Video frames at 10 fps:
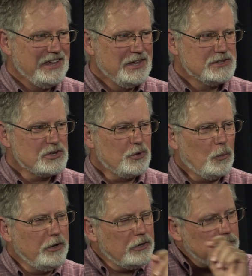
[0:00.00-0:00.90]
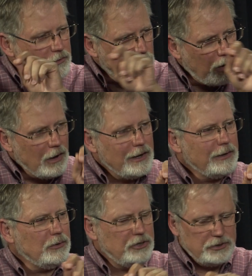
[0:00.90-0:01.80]
so that when you're drawing,
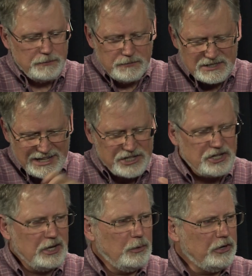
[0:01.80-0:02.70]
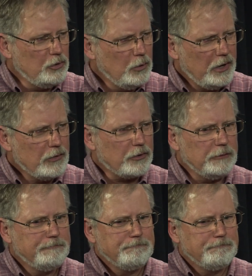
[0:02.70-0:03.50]
when you're sketching, when you're doing whatever,